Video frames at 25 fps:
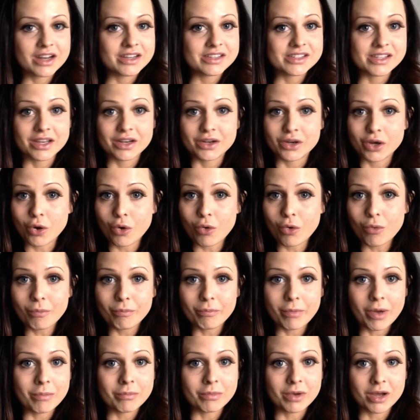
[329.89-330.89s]
I say, no,
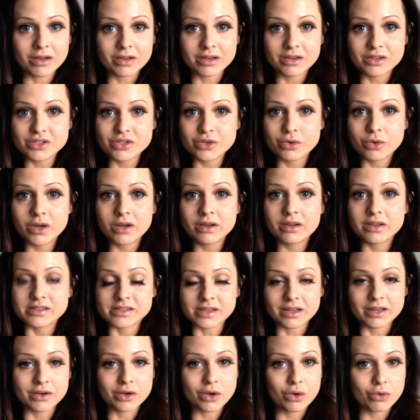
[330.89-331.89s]
I'm not going to do it because
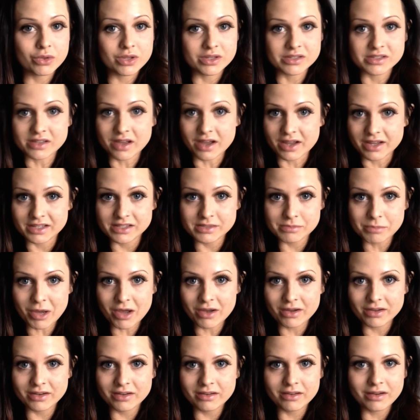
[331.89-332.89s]
I know the science
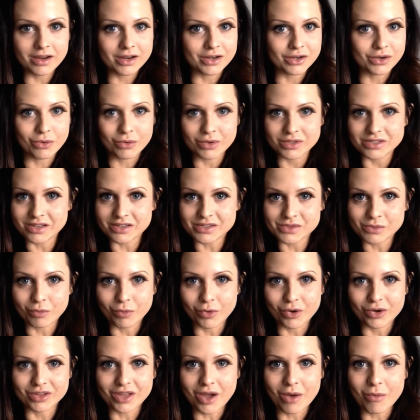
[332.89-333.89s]
behind it. I know it doesn't
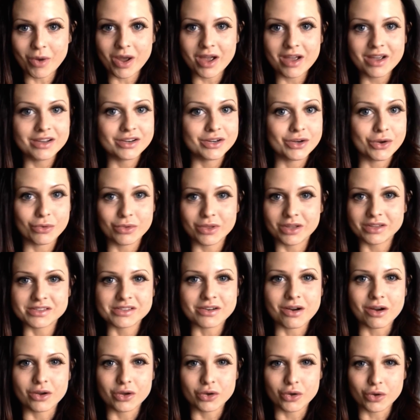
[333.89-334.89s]
work that way. I know that's
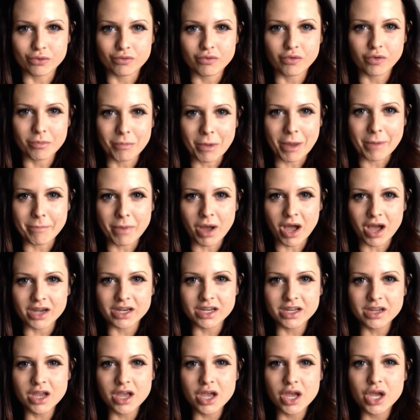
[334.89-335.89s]
not good for my
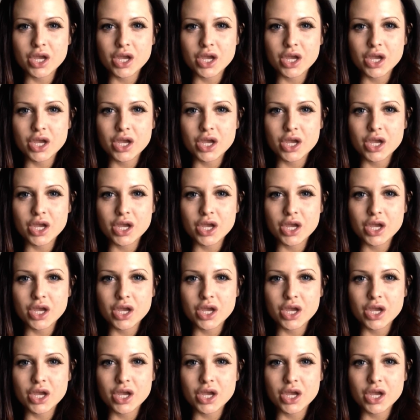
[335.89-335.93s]
body.